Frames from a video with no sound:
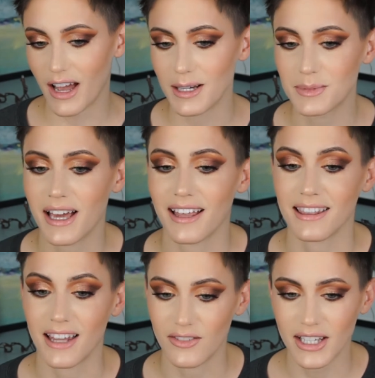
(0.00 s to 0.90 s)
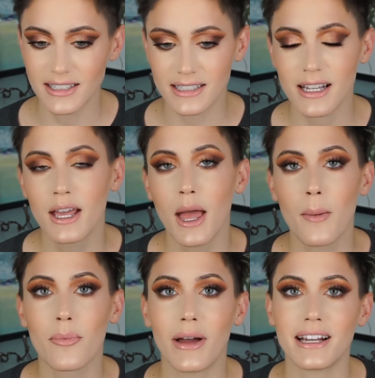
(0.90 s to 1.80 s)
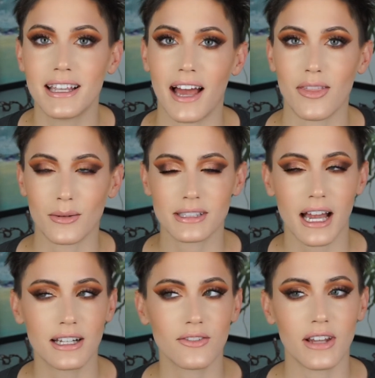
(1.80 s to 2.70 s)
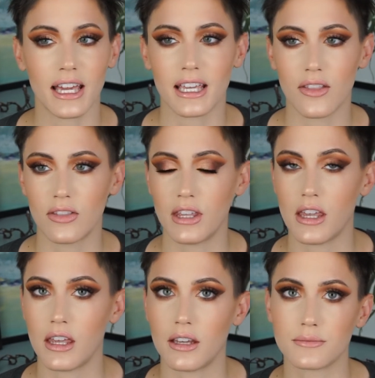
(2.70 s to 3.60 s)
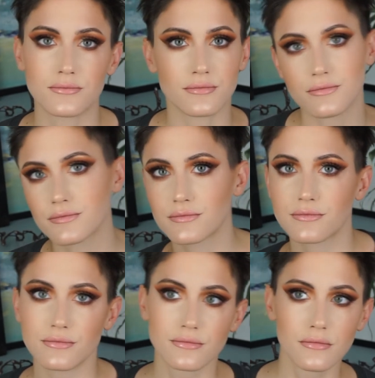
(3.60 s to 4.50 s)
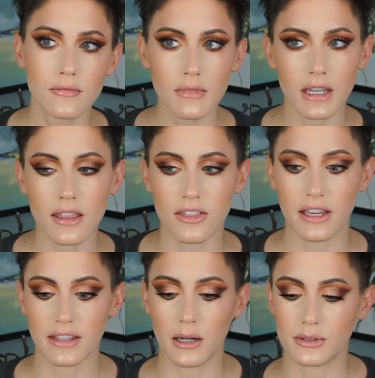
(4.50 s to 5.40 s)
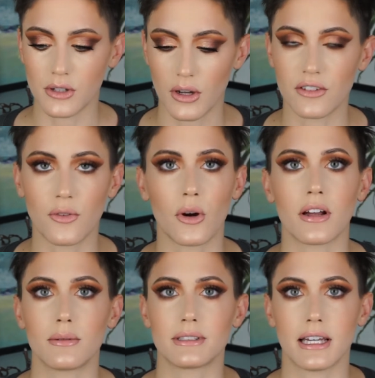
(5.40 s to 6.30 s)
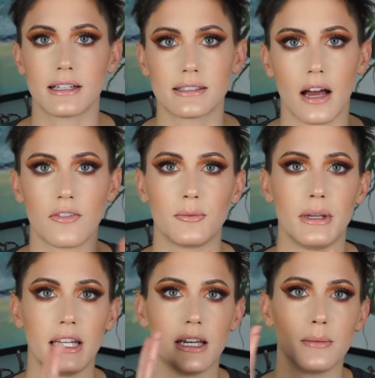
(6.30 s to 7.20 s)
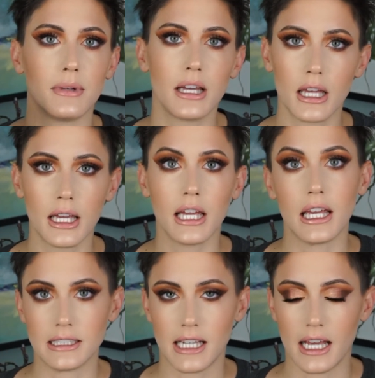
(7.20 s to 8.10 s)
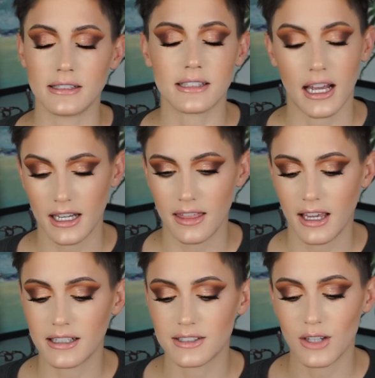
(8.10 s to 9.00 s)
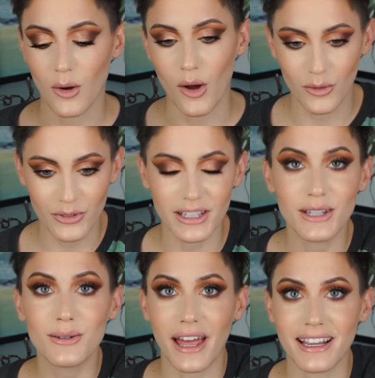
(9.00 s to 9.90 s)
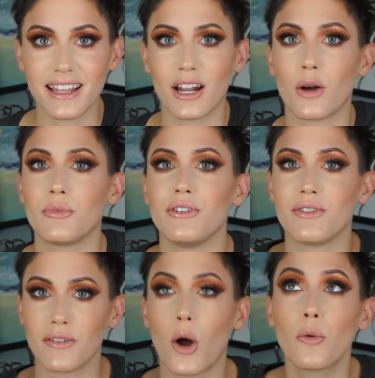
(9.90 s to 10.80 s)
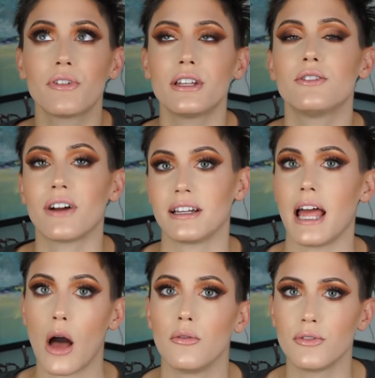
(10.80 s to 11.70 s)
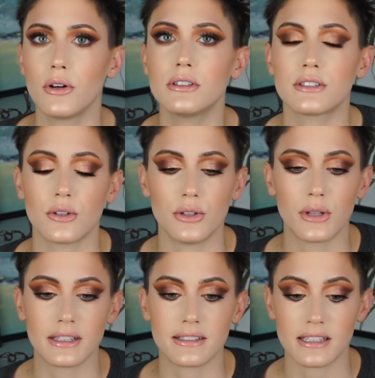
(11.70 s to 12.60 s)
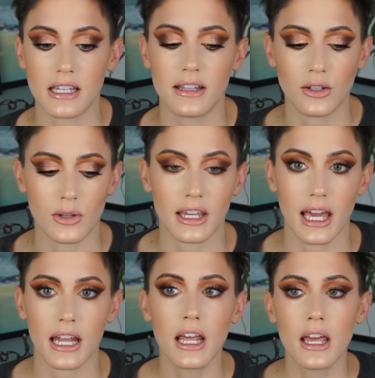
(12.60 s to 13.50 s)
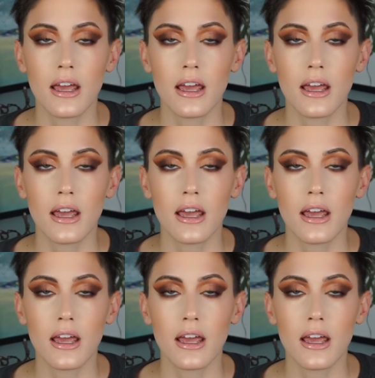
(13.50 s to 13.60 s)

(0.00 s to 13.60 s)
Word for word: vibes. I love it. But yeah, that was kind of like the thing that I was going for. It was like soft, medium, intense kind of thing. So hopefully you like that. Hope you hopefully you find it helpful, so you can see that you can get